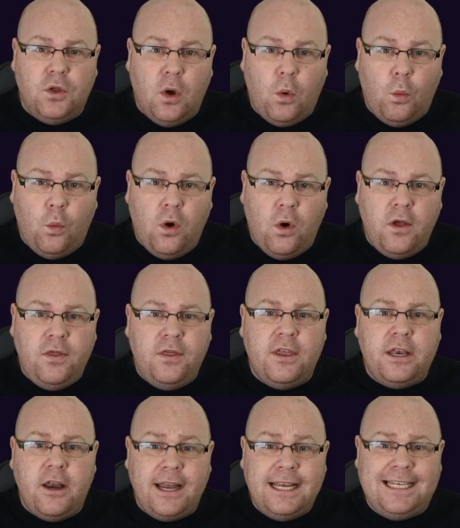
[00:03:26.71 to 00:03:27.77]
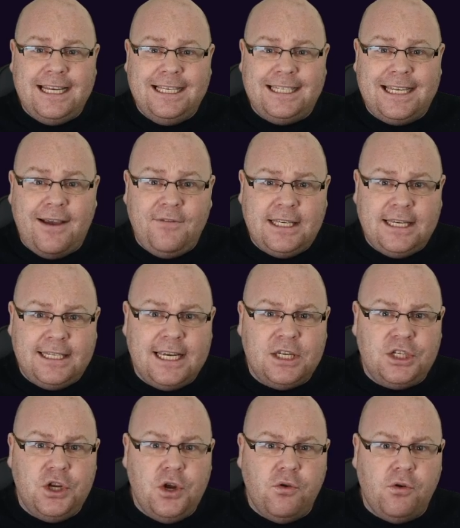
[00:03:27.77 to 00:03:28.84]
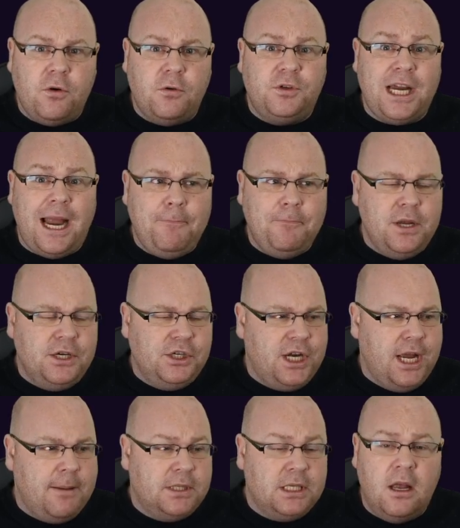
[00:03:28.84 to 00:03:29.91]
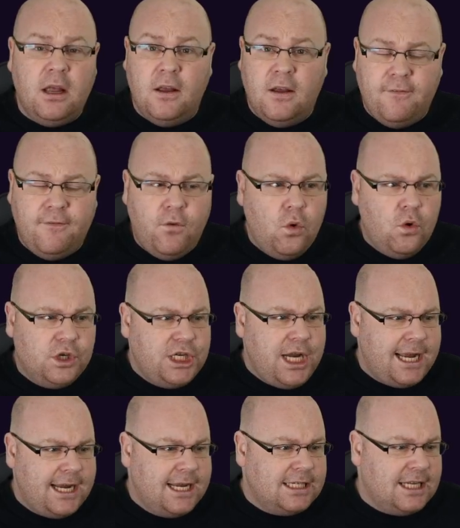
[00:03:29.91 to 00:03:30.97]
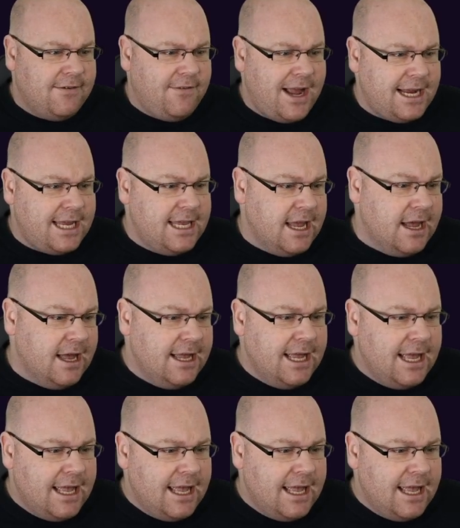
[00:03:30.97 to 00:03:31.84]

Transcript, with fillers: that won the 1976 Euro Championships for Czechoslovakia.